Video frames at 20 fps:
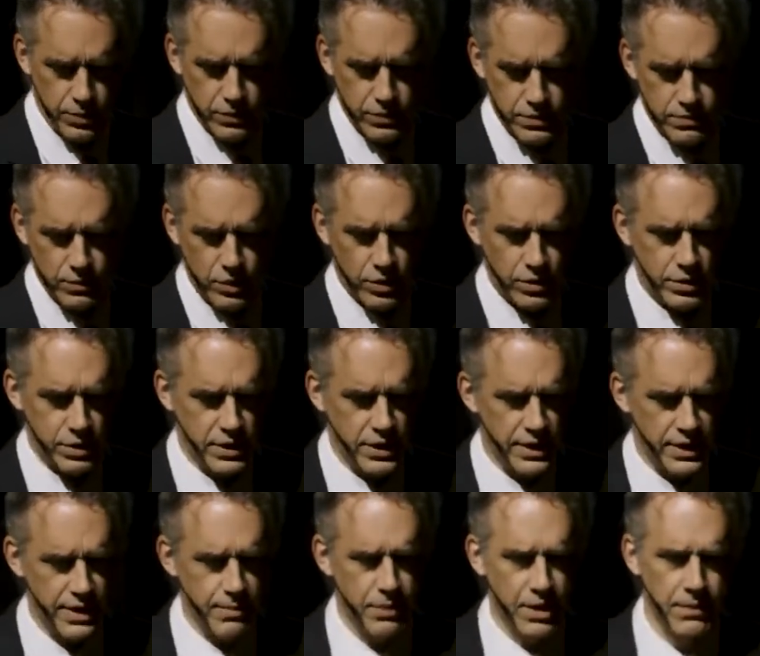postmodern
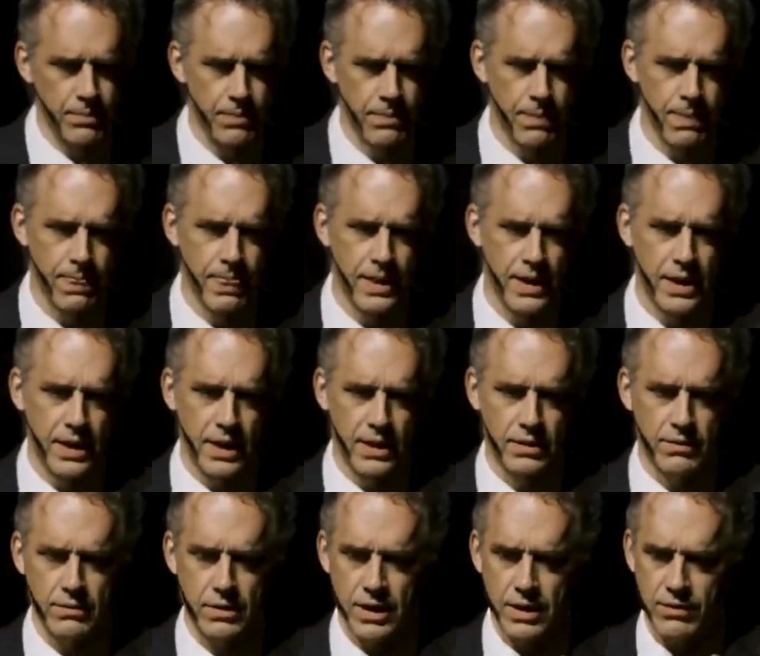dilemma.
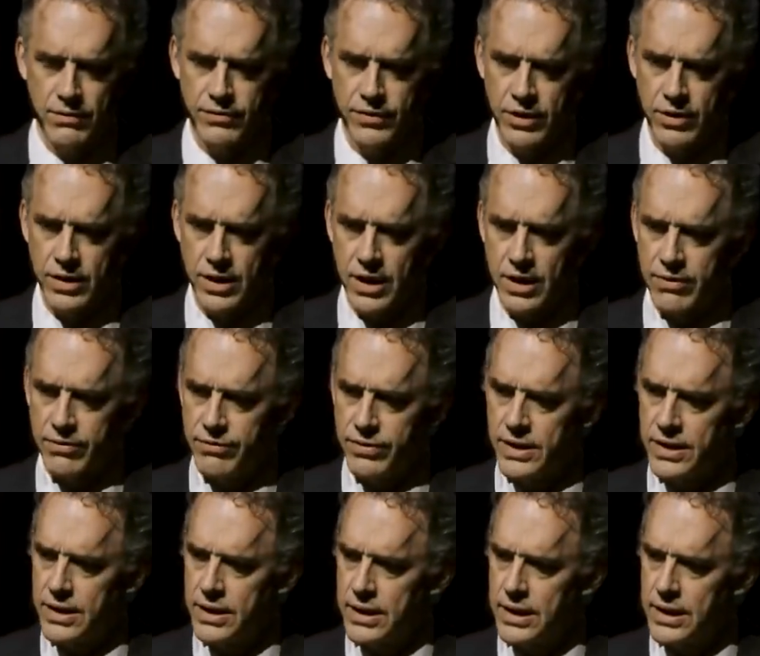And, and fair enough.